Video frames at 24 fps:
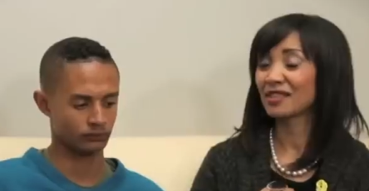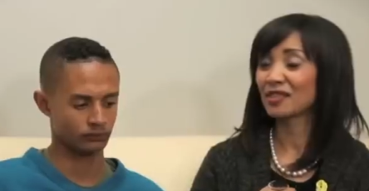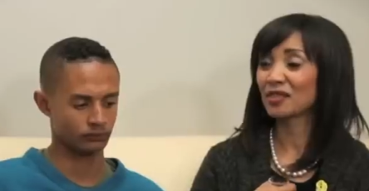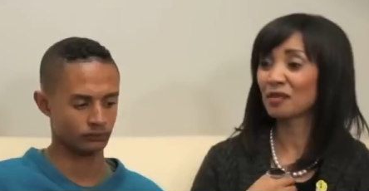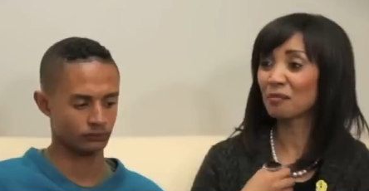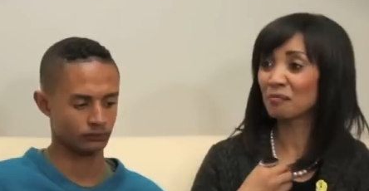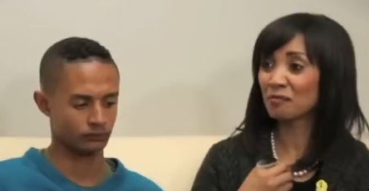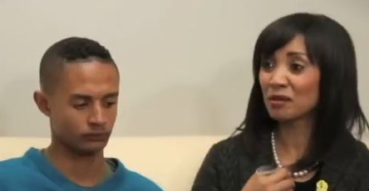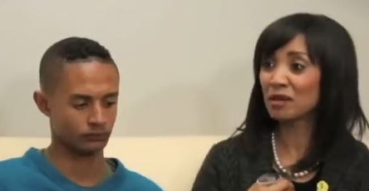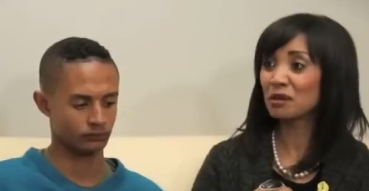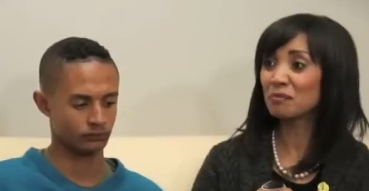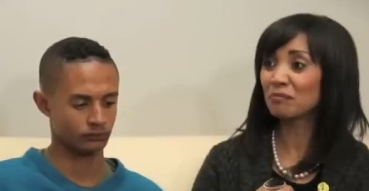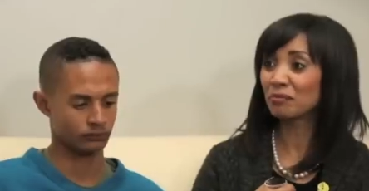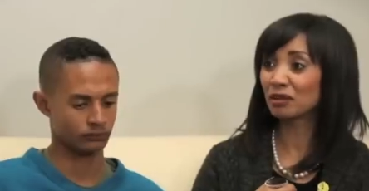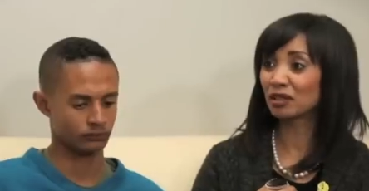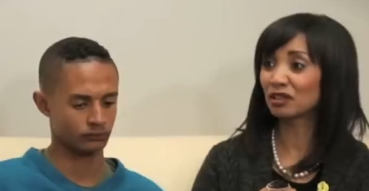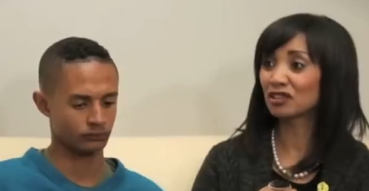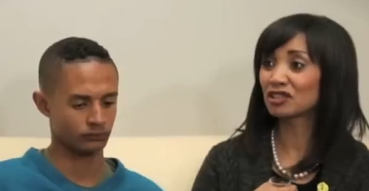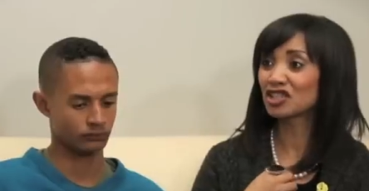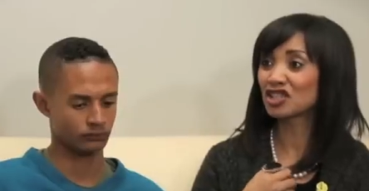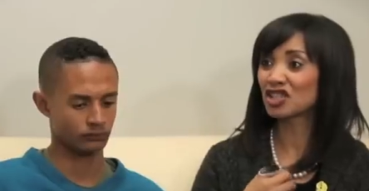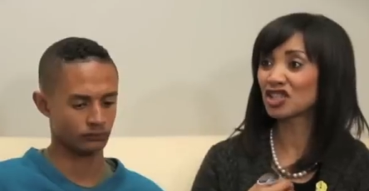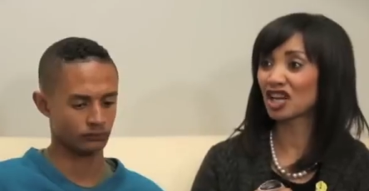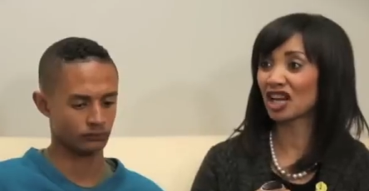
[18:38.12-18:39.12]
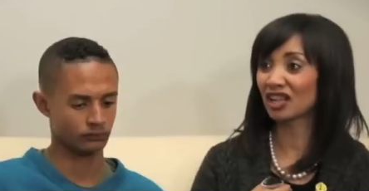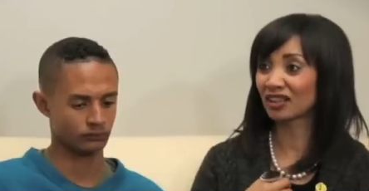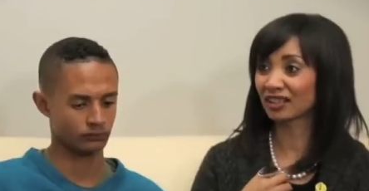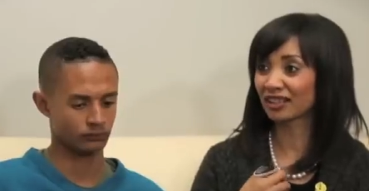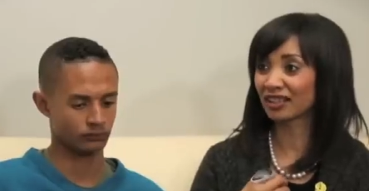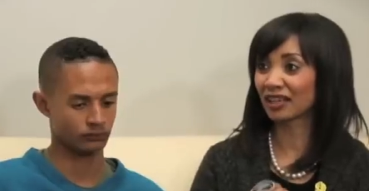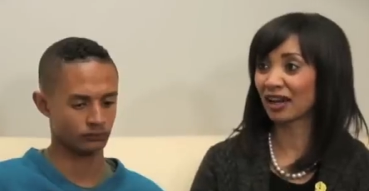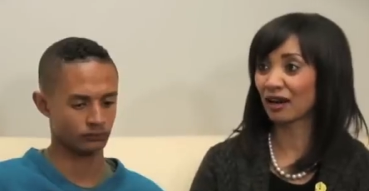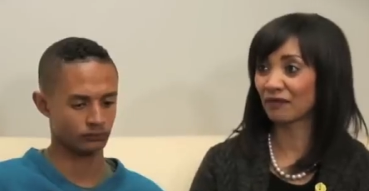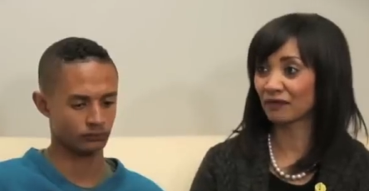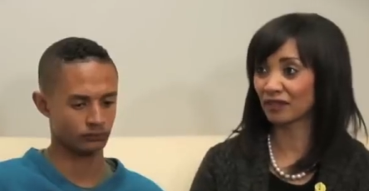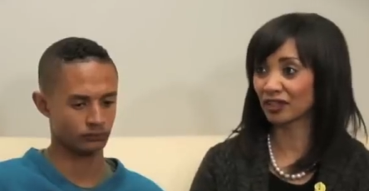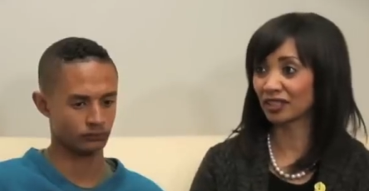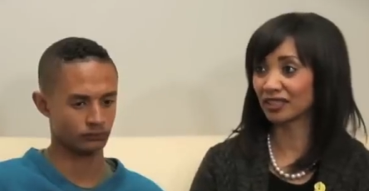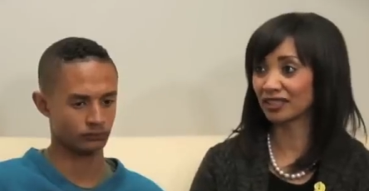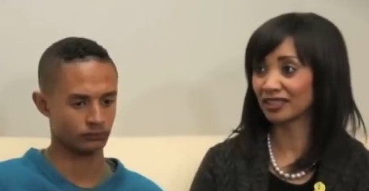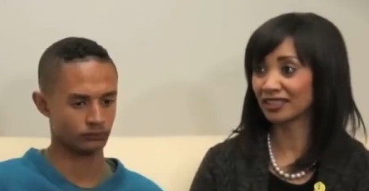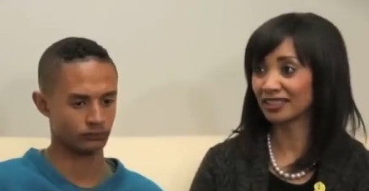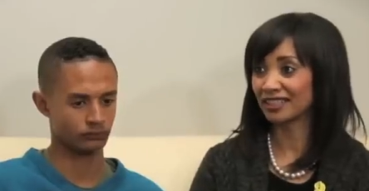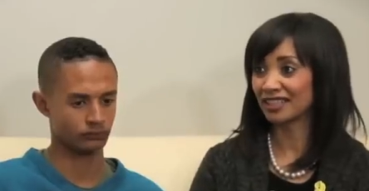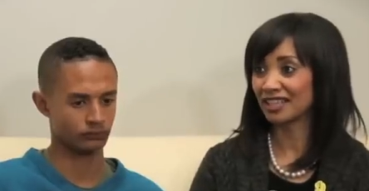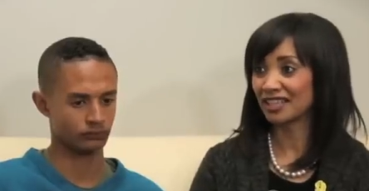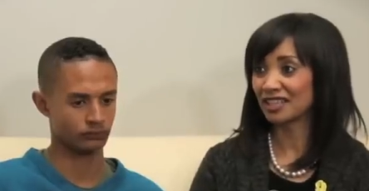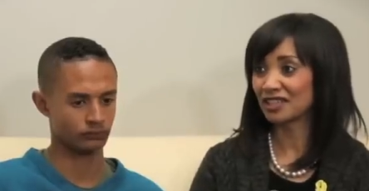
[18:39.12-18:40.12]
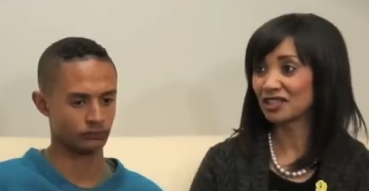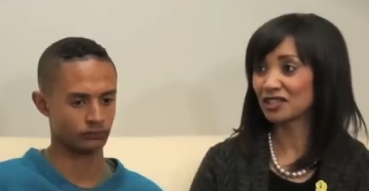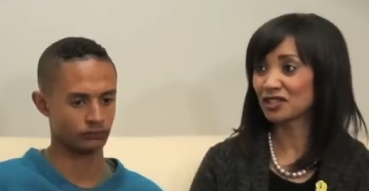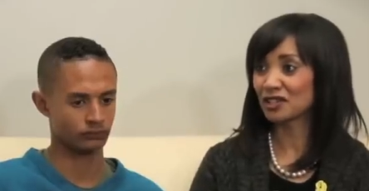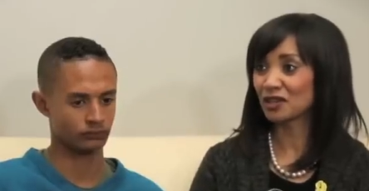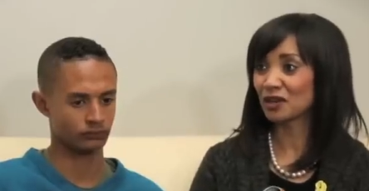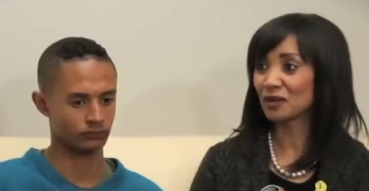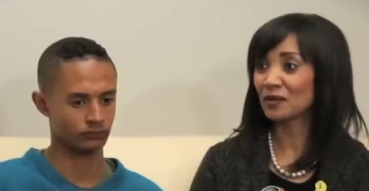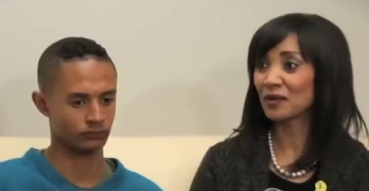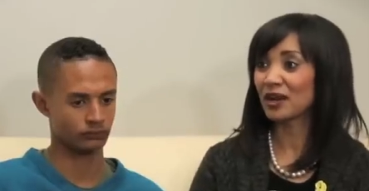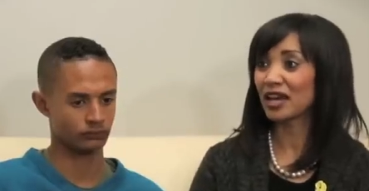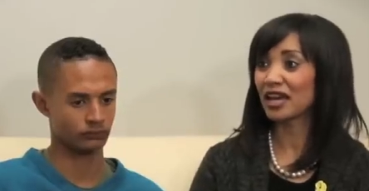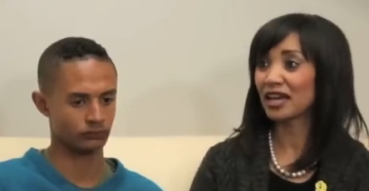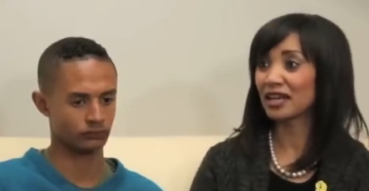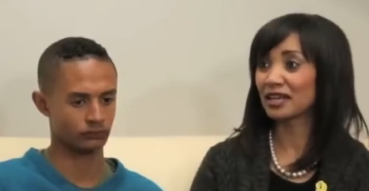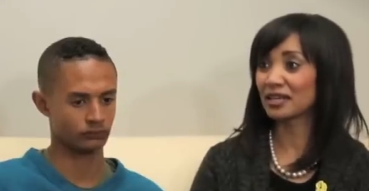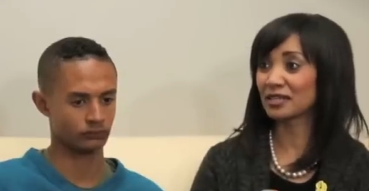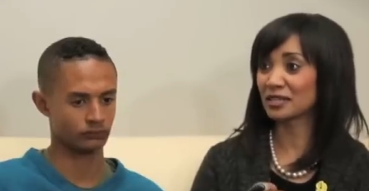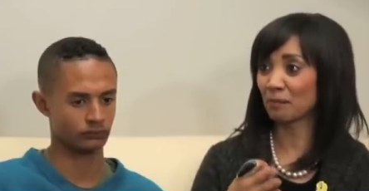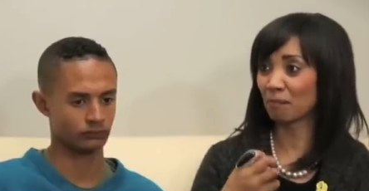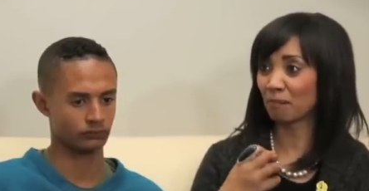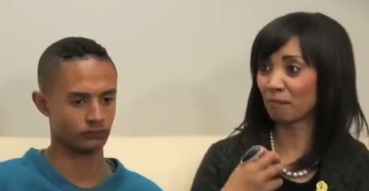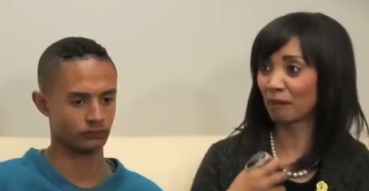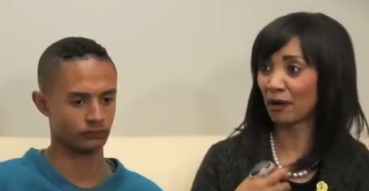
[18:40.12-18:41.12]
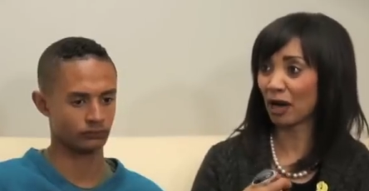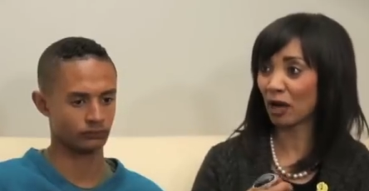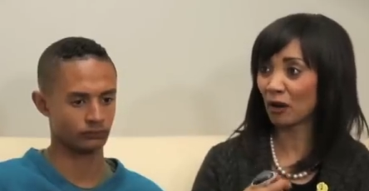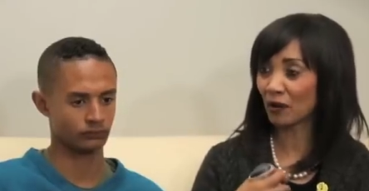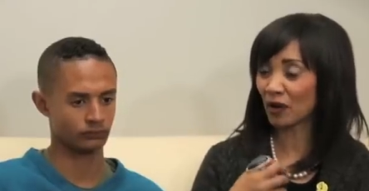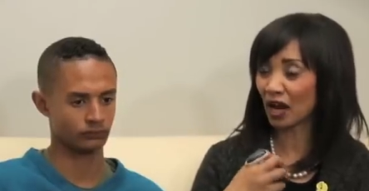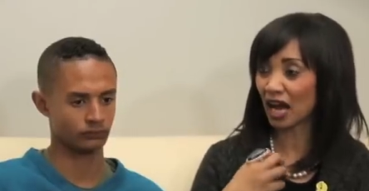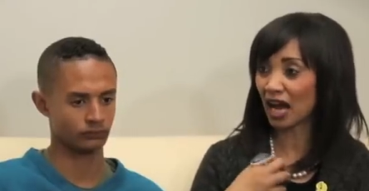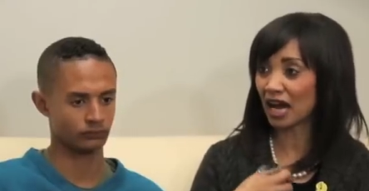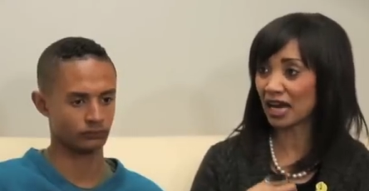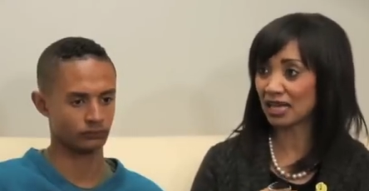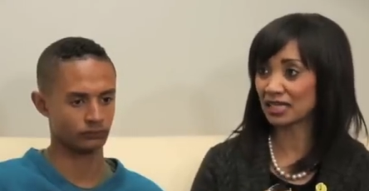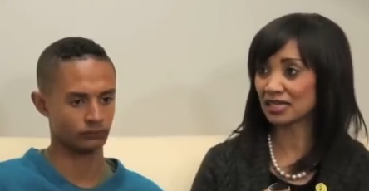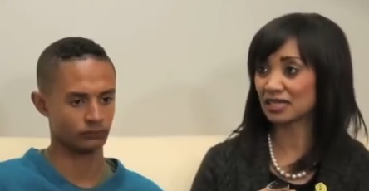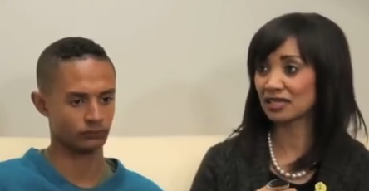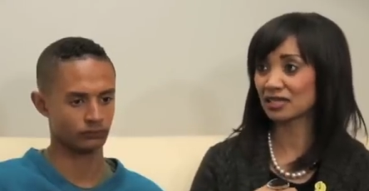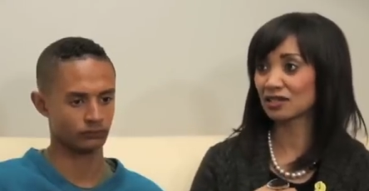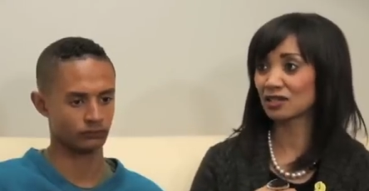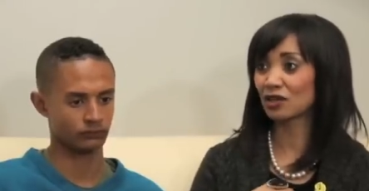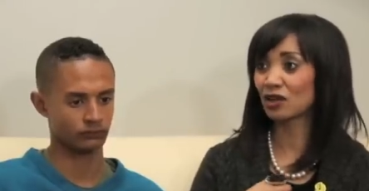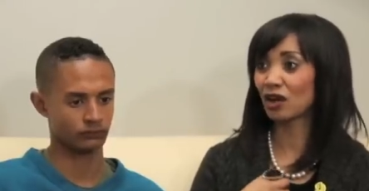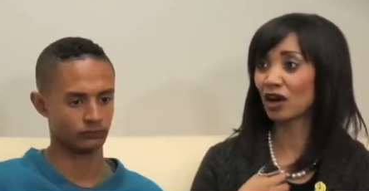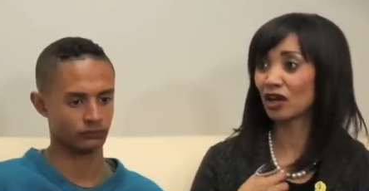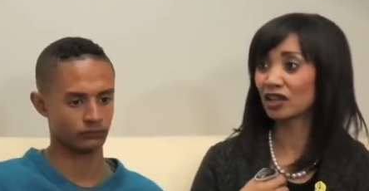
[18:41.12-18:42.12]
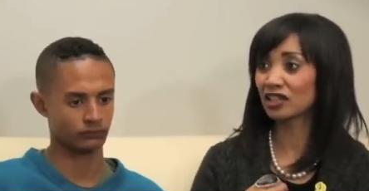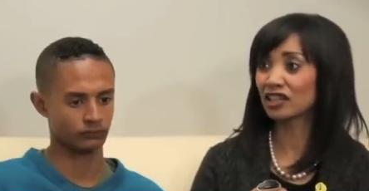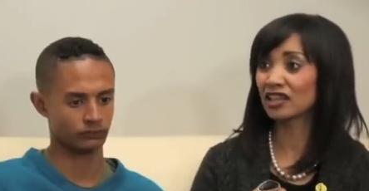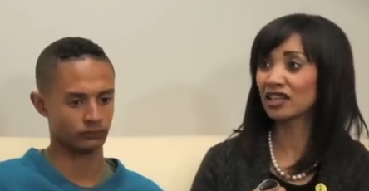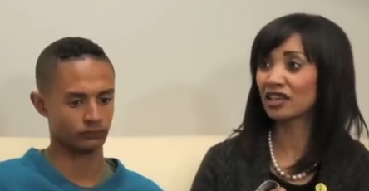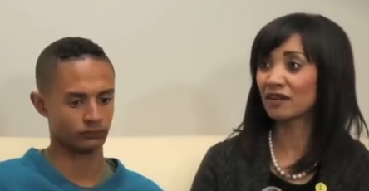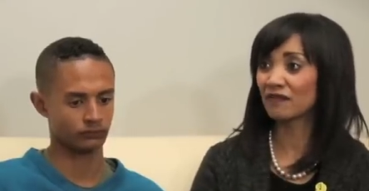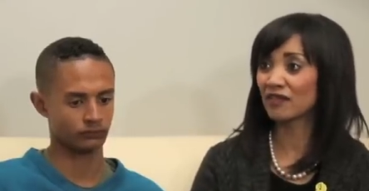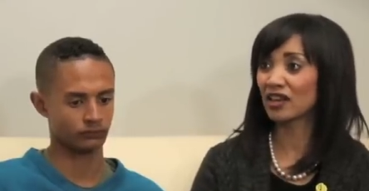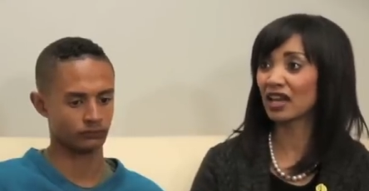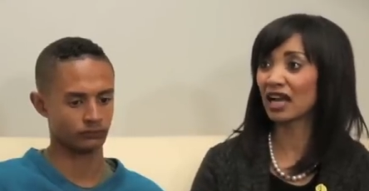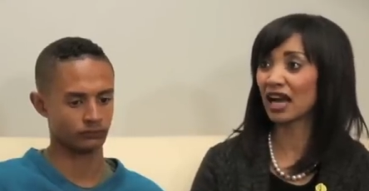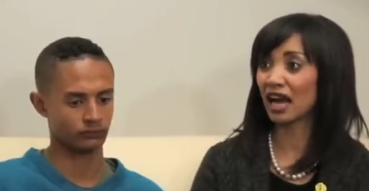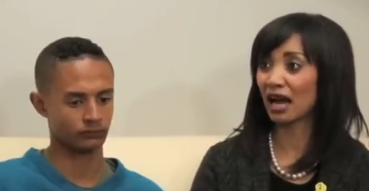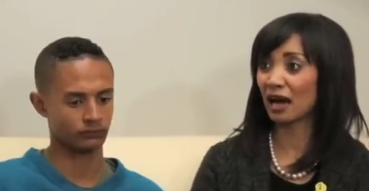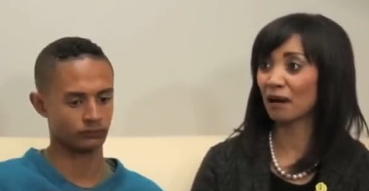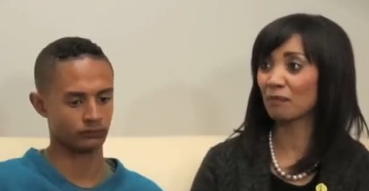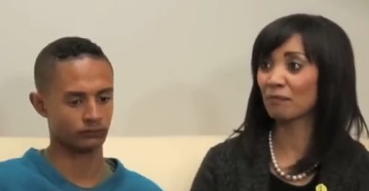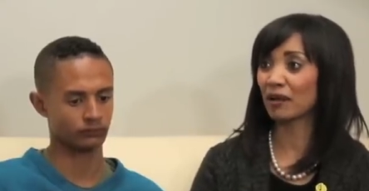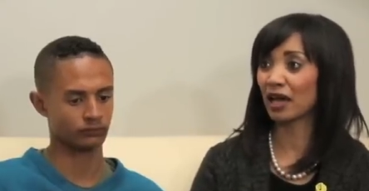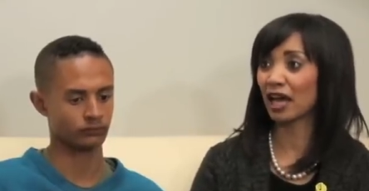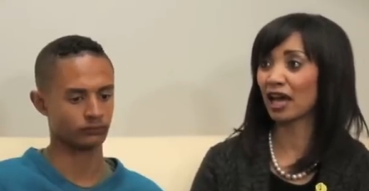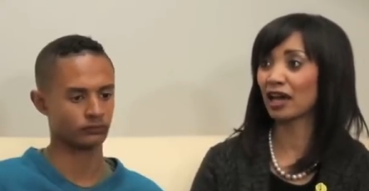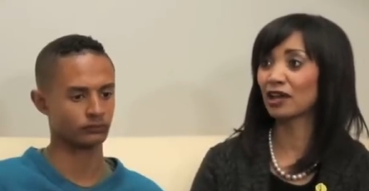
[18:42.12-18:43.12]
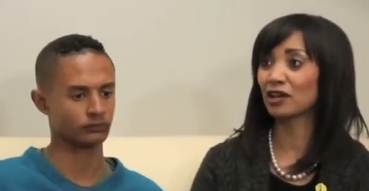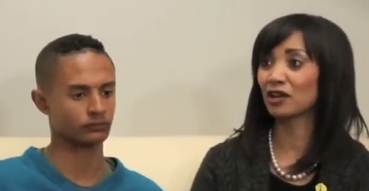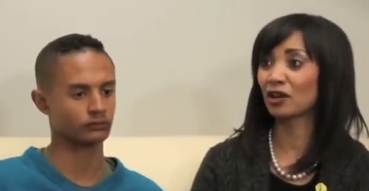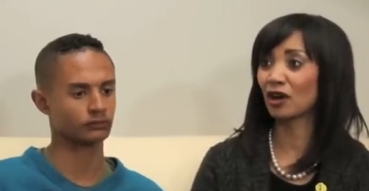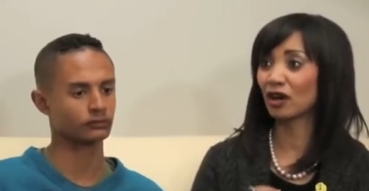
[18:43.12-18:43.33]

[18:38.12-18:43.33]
Speaker 1: the people shall govern. So it is about us not giving up and